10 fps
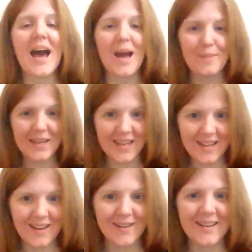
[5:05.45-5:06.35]
I'm
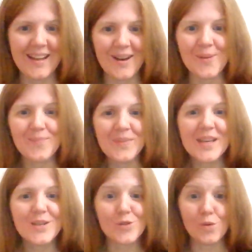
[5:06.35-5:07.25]
here now.
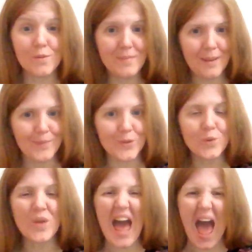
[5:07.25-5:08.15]
So remember,
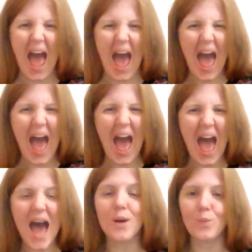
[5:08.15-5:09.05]
do the
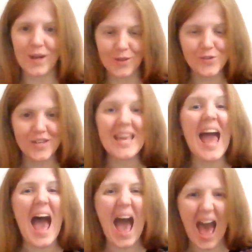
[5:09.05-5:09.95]
when you say
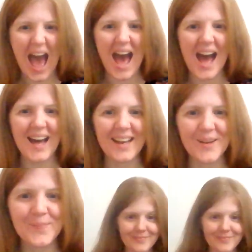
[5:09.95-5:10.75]
här.